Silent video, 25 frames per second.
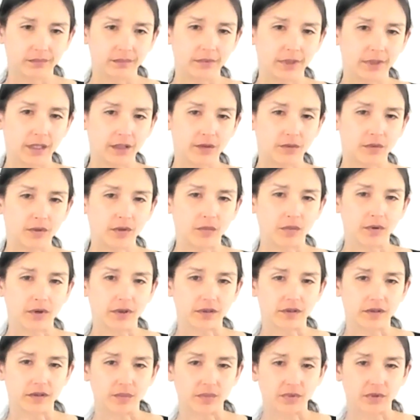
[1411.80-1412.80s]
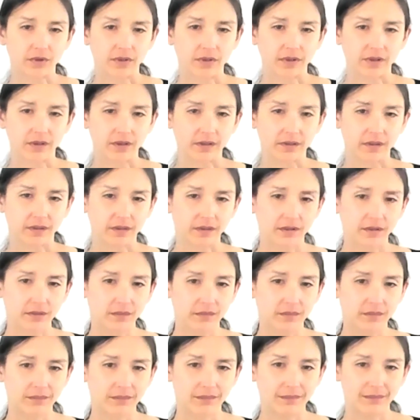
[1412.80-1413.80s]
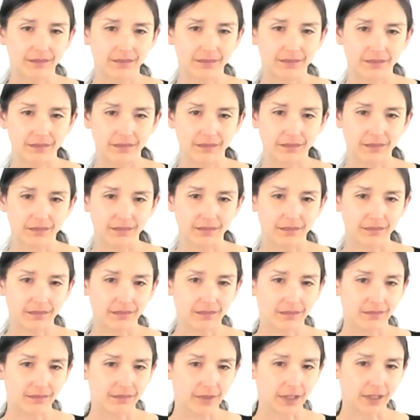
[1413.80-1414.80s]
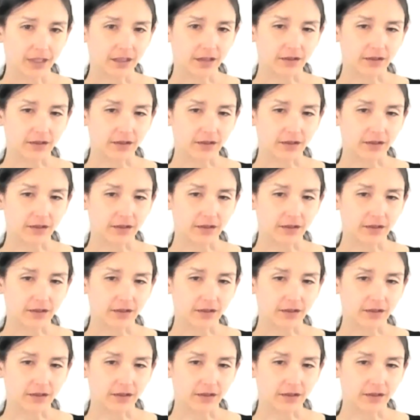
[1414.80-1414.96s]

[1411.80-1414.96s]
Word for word: how do we want to put this? It